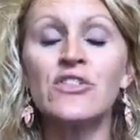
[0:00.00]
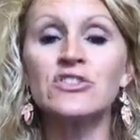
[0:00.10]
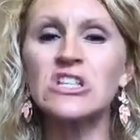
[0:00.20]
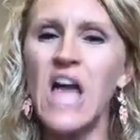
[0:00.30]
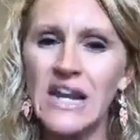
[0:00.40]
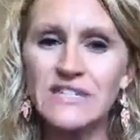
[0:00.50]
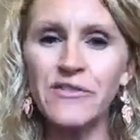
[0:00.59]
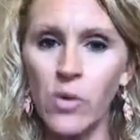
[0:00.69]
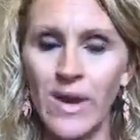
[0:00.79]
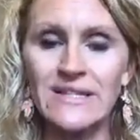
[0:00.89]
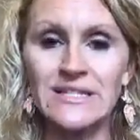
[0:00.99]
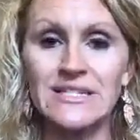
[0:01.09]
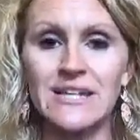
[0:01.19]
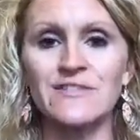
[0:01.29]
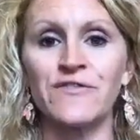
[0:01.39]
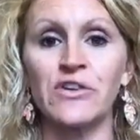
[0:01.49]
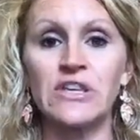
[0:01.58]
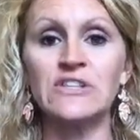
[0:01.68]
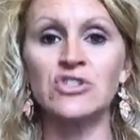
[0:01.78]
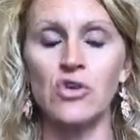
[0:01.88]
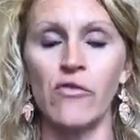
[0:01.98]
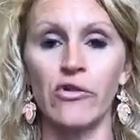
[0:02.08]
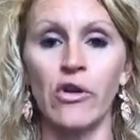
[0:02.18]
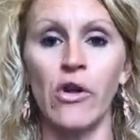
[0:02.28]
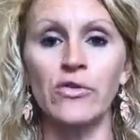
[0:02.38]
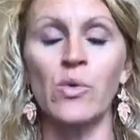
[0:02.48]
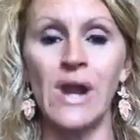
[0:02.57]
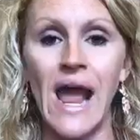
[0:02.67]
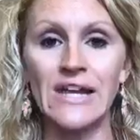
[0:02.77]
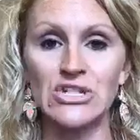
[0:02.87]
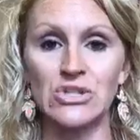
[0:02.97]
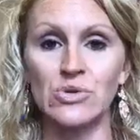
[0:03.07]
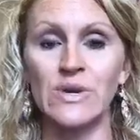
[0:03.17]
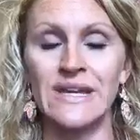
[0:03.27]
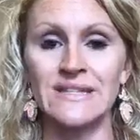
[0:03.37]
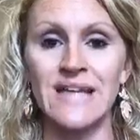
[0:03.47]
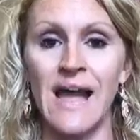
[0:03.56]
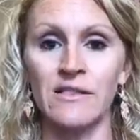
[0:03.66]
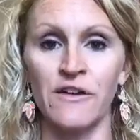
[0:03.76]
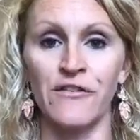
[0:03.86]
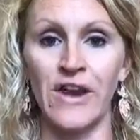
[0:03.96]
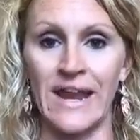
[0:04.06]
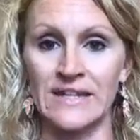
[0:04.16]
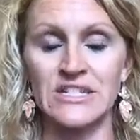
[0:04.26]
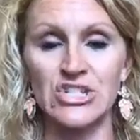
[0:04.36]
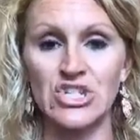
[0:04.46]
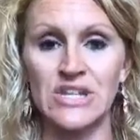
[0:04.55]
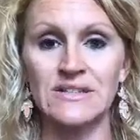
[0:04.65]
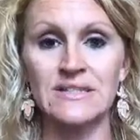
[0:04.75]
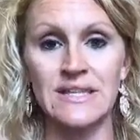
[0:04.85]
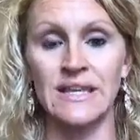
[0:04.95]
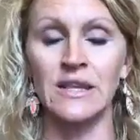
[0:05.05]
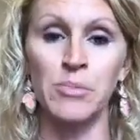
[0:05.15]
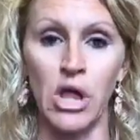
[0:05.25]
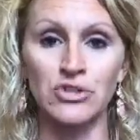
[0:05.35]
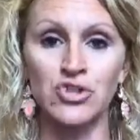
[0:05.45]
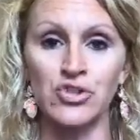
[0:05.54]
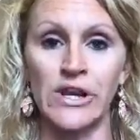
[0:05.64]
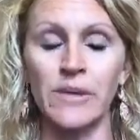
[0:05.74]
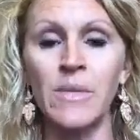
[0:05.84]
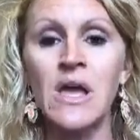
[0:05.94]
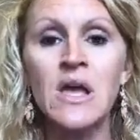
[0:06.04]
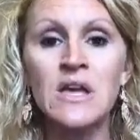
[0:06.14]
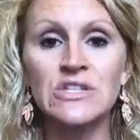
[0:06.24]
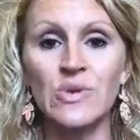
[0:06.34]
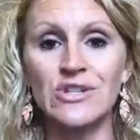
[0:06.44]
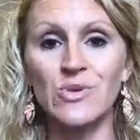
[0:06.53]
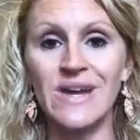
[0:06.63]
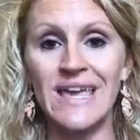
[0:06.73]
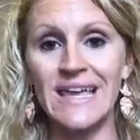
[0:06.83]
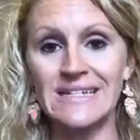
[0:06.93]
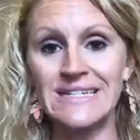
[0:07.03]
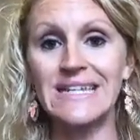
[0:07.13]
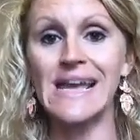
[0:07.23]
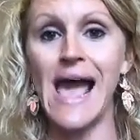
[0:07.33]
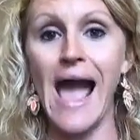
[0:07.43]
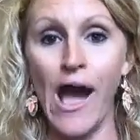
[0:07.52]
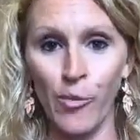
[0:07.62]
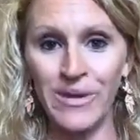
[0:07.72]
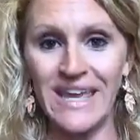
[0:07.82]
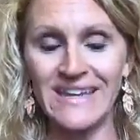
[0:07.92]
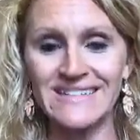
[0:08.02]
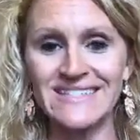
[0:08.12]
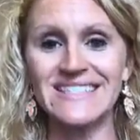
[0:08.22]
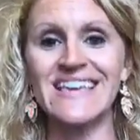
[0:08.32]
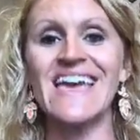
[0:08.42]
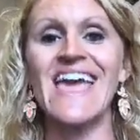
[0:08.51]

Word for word: There's a lot of different ways to test for yeast overgrowth. What I do is I look for antigens in the bloodstream. So I do a Candida albicans